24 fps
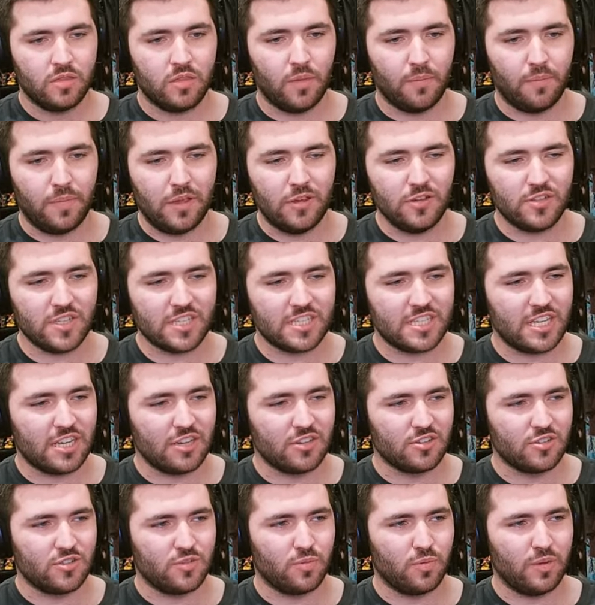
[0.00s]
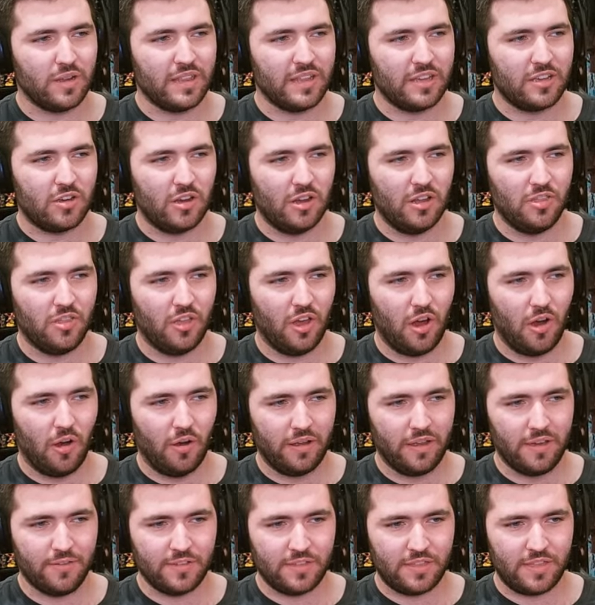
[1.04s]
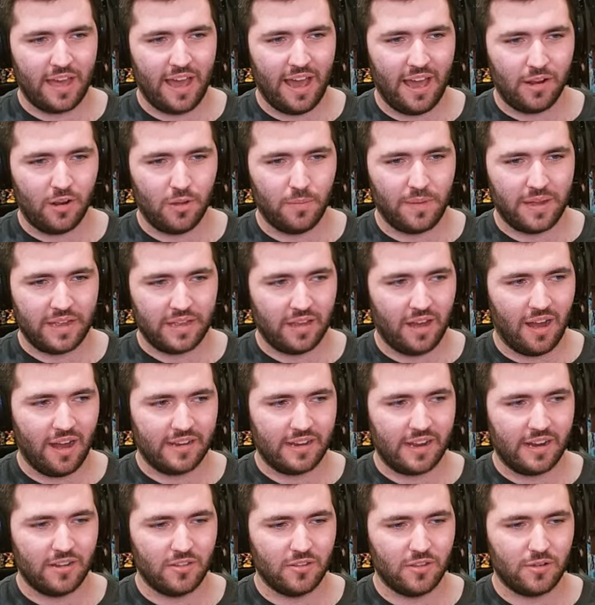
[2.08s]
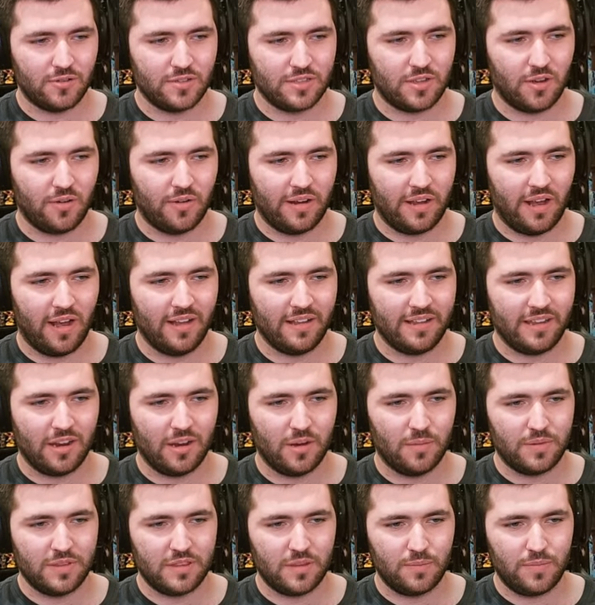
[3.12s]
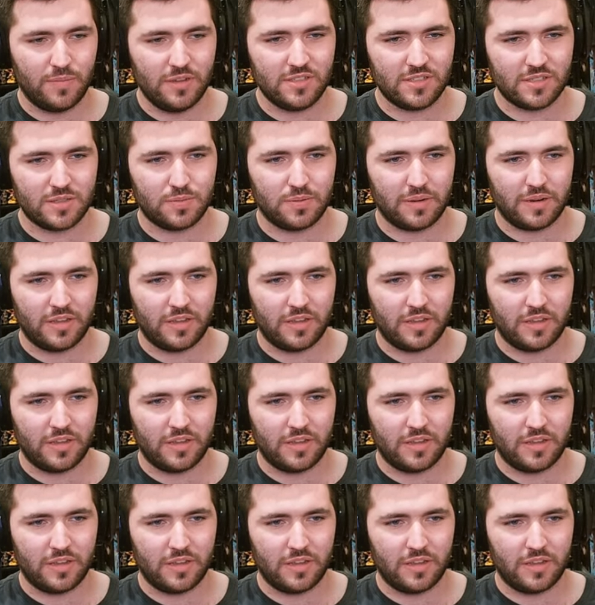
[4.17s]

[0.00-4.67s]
The music here is really good though, I'll give it that. Oh my god, I don't know what's going on here, but the music's pretty